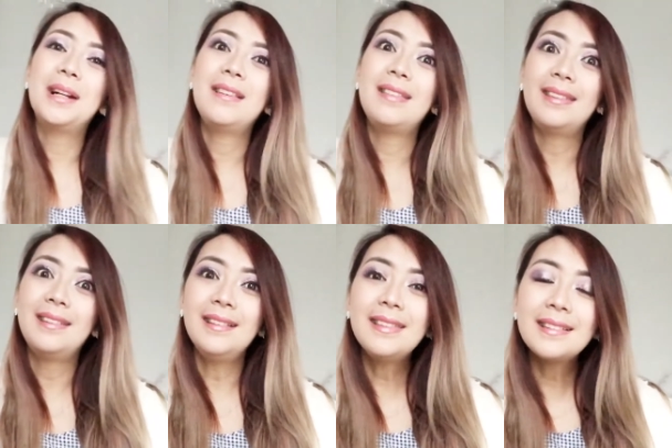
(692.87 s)

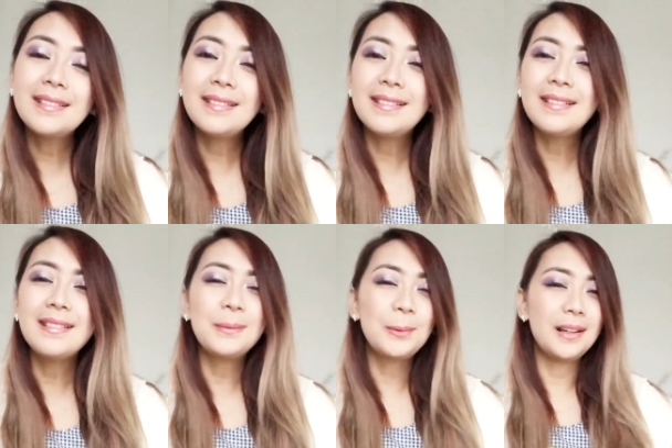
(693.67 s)

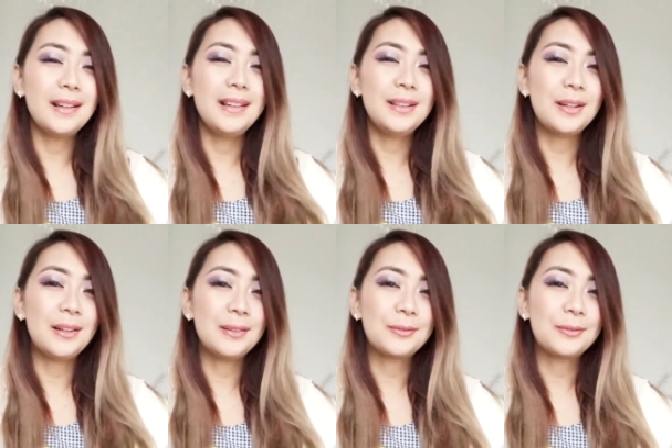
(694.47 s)
another one uh,